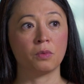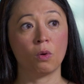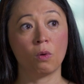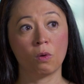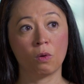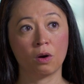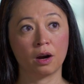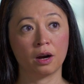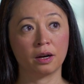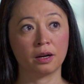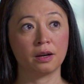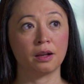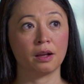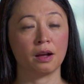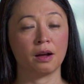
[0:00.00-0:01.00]
or
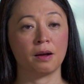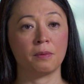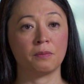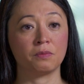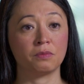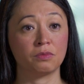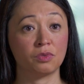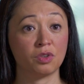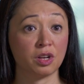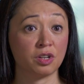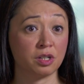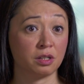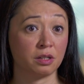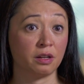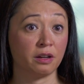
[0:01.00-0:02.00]

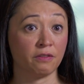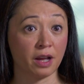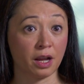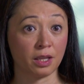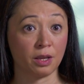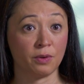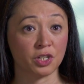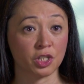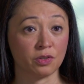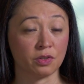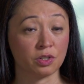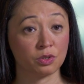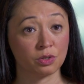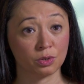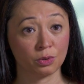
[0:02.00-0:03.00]
digital evacuation
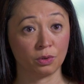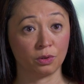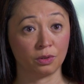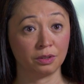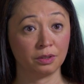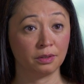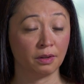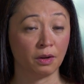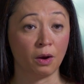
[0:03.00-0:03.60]
of stool